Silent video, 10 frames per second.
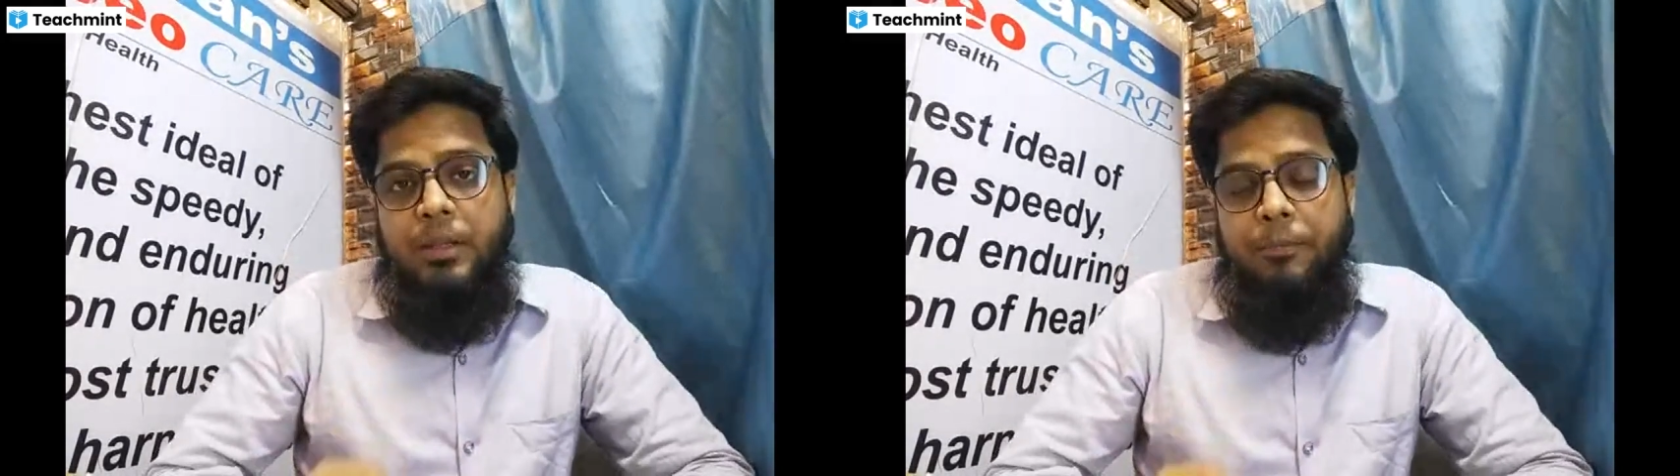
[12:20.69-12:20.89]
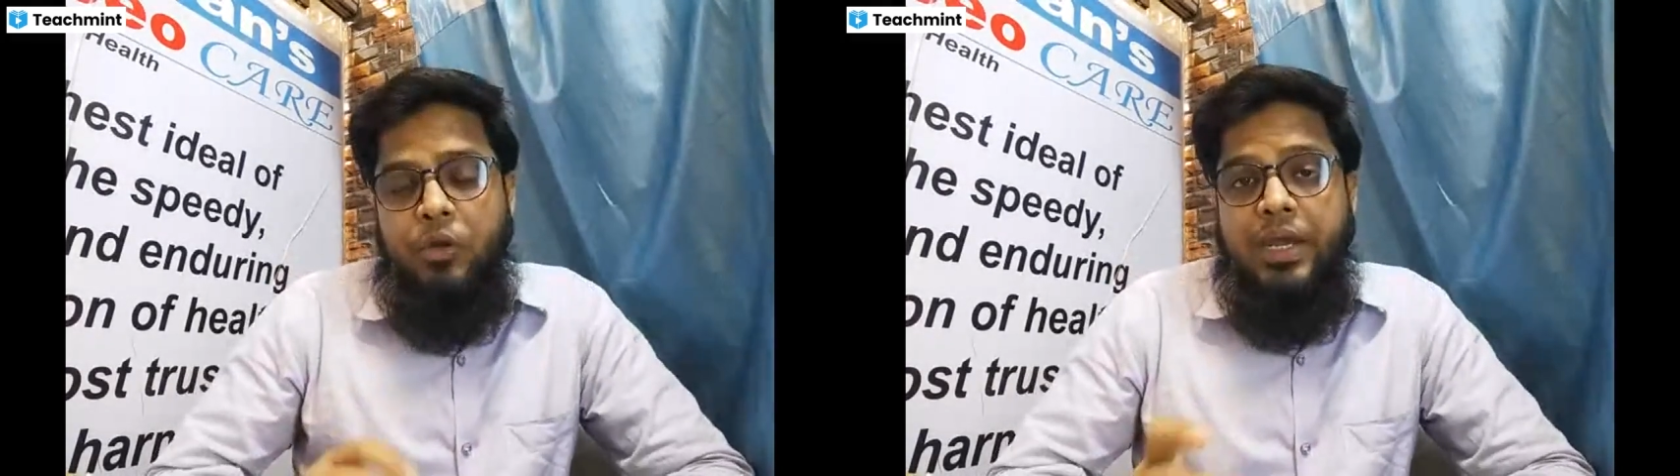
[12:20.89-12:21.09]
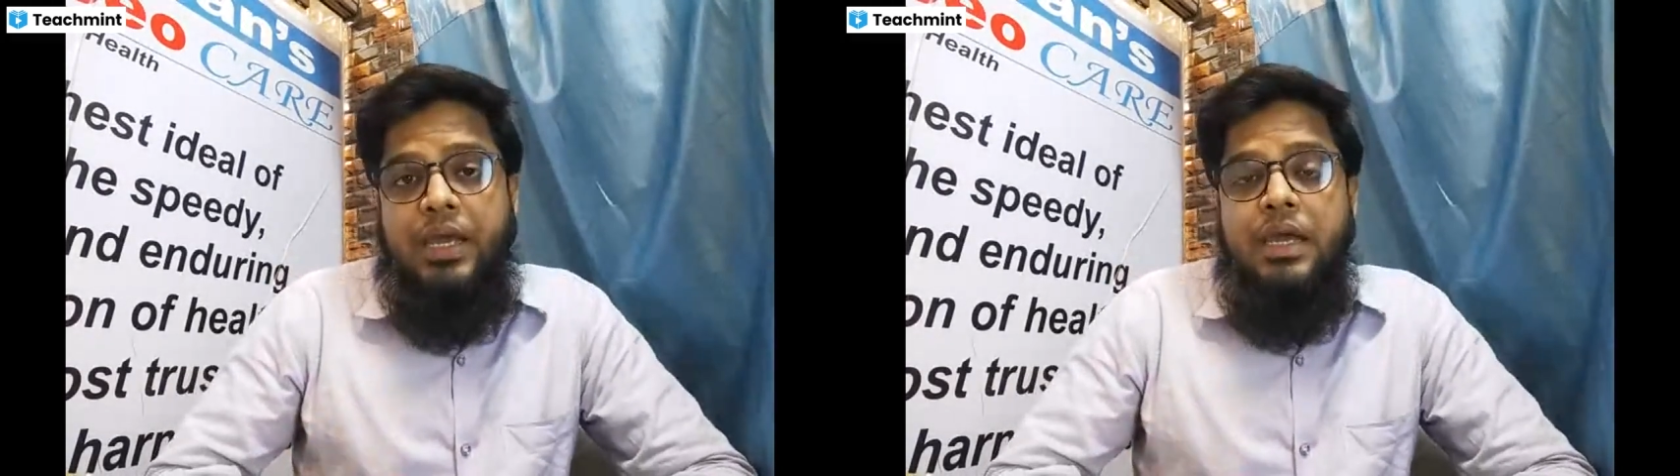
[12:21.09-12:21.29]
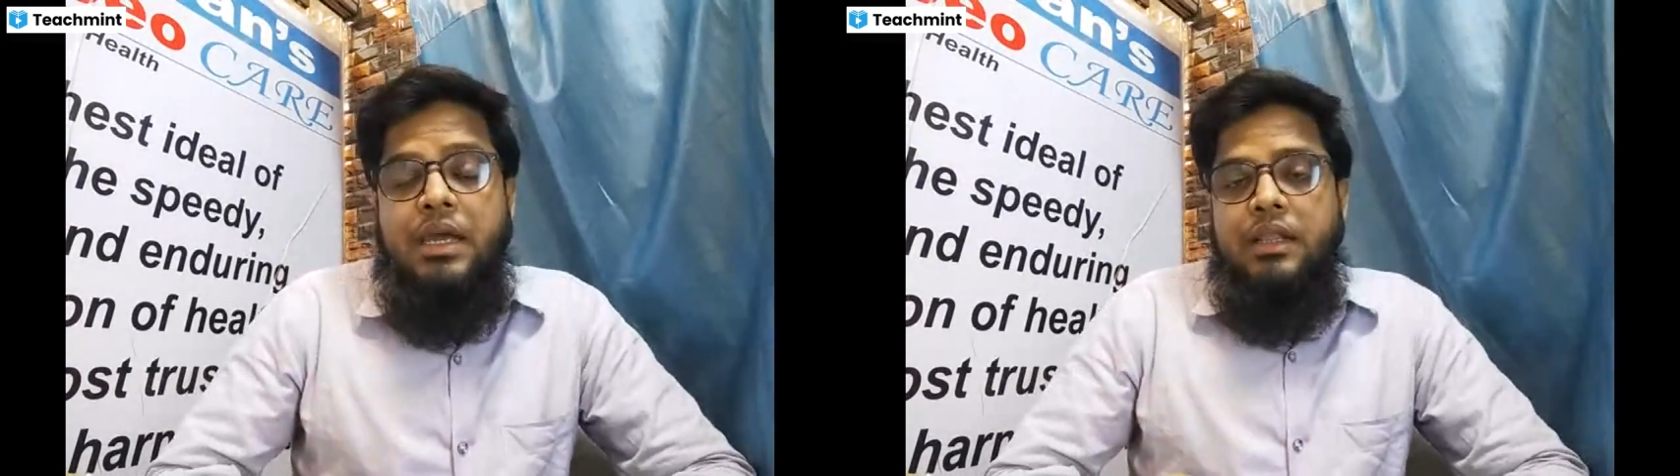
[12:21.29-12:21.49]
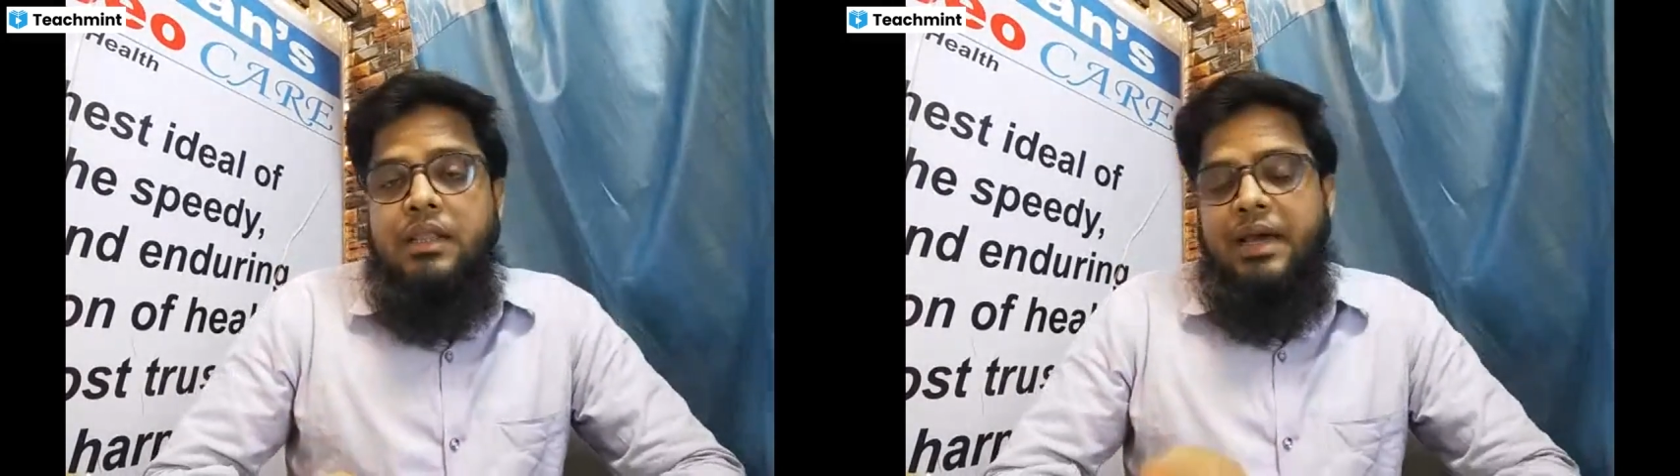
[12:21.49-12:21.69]
Okay,
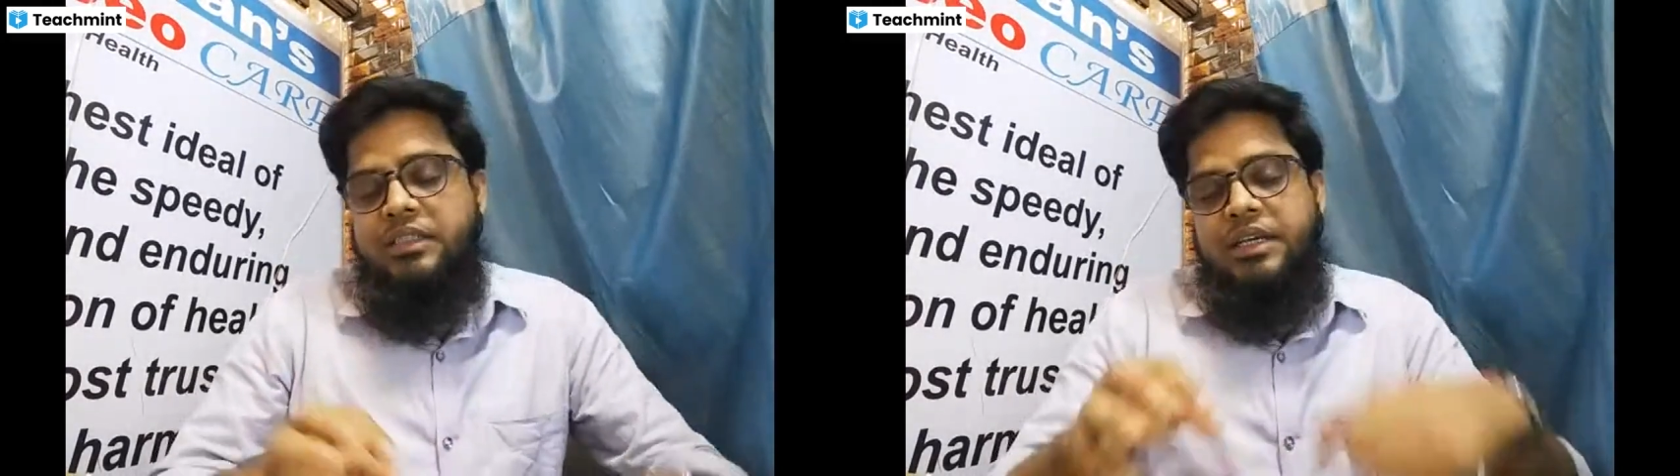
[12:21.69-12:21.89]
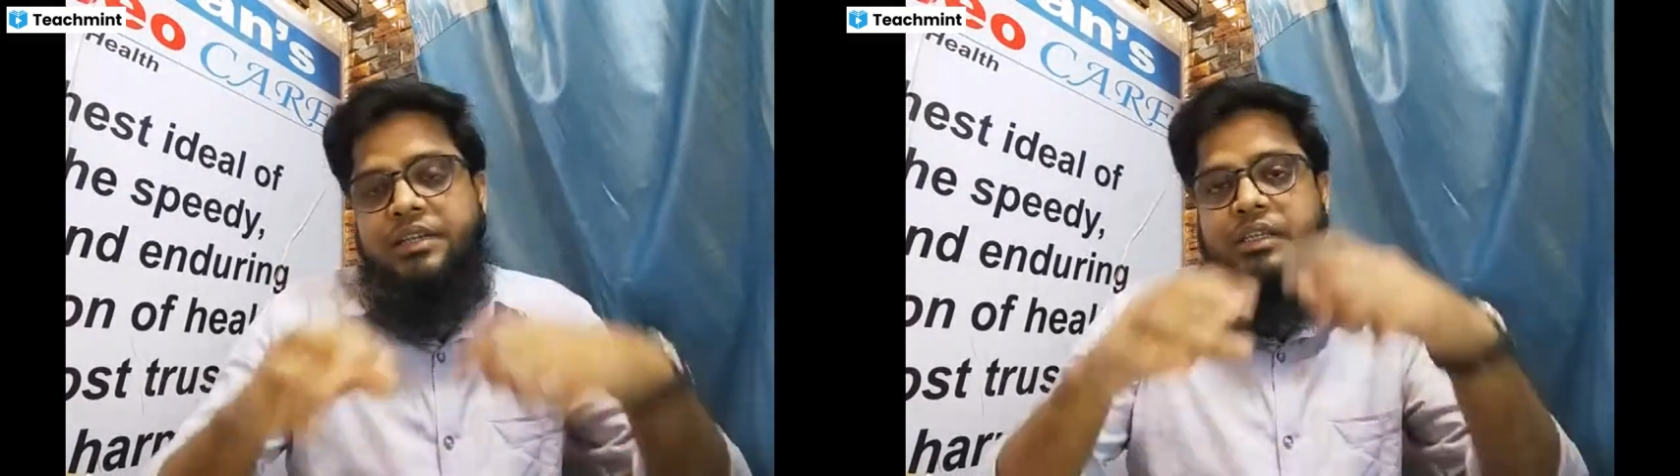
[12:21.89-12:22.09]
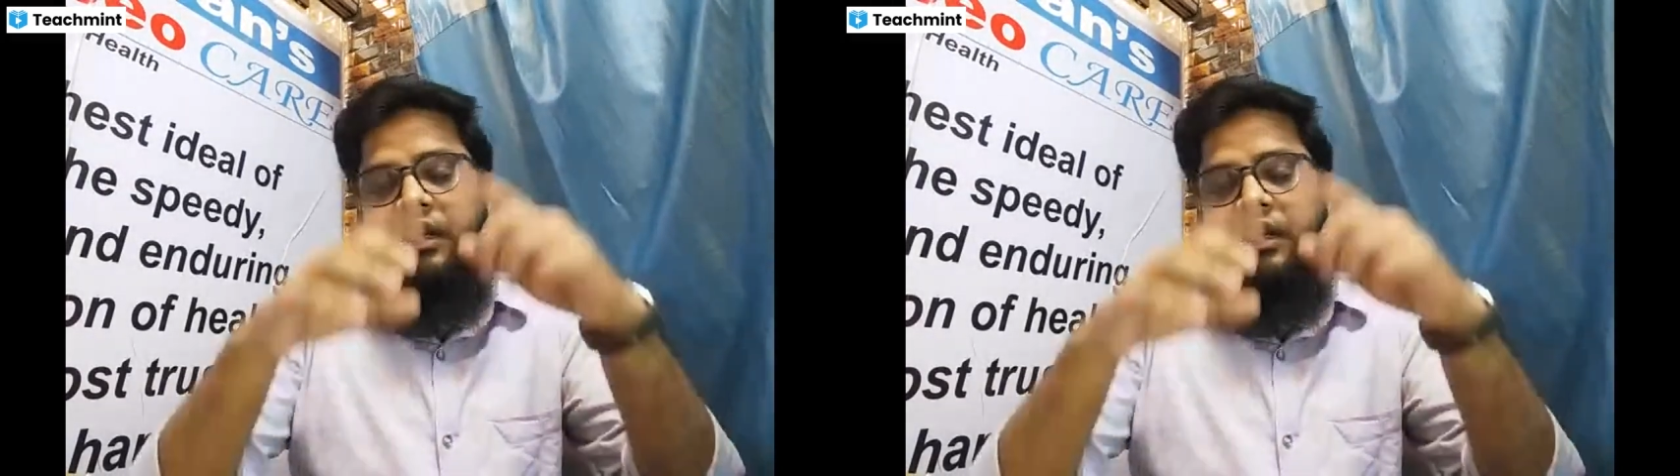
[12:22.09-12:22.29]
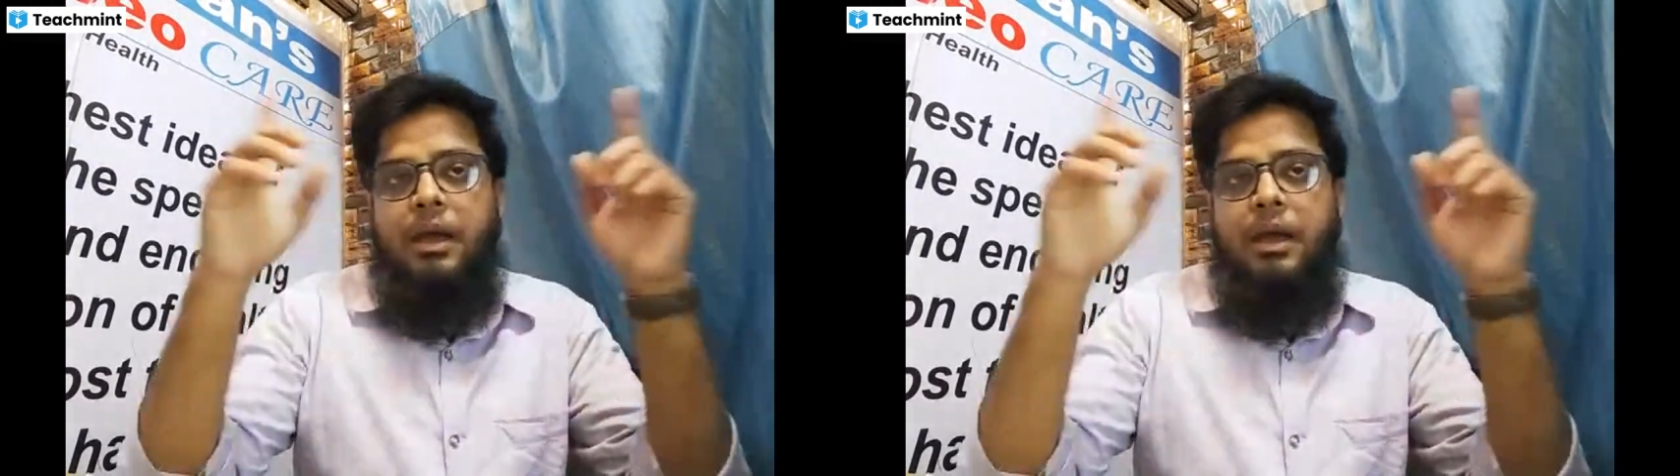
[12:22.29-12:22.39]
they are just